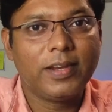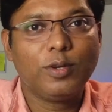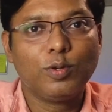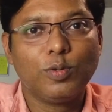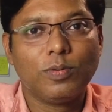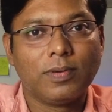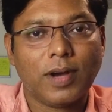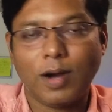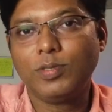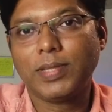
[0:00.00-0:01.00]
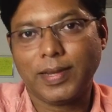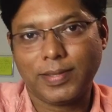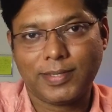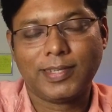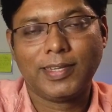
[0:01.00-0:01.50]
into house
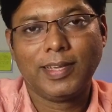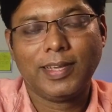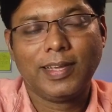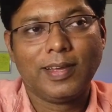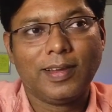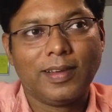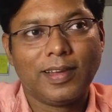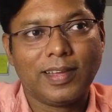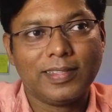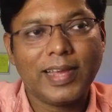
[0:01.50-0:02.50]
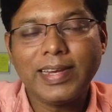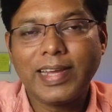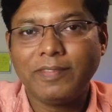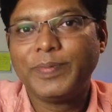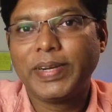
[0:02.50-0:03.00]
arrest, that
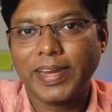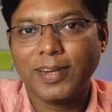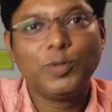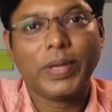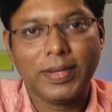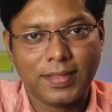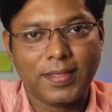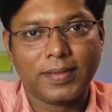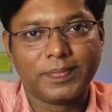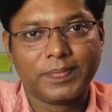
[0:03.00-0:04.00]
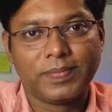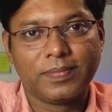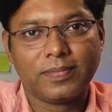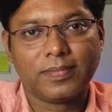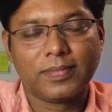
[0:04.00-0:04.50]
government can do anything.
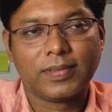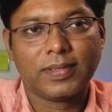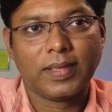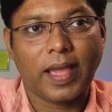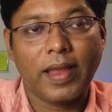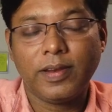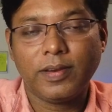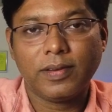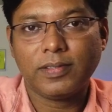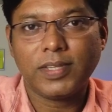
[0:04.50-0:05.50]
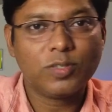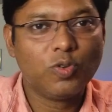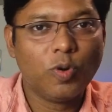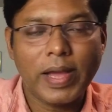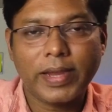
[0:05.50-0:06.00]
And just
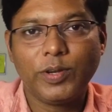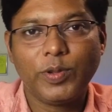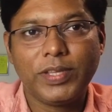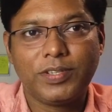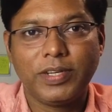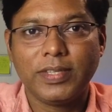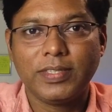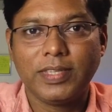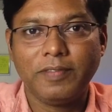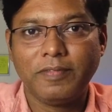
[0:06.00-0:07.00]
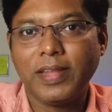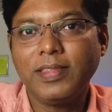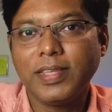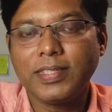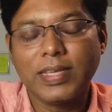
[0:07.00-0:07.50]
go back into history and see
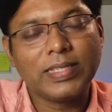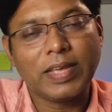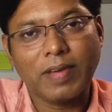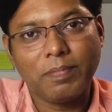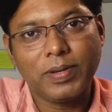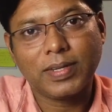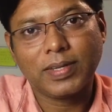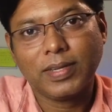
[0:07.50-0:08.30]
when these things have happened.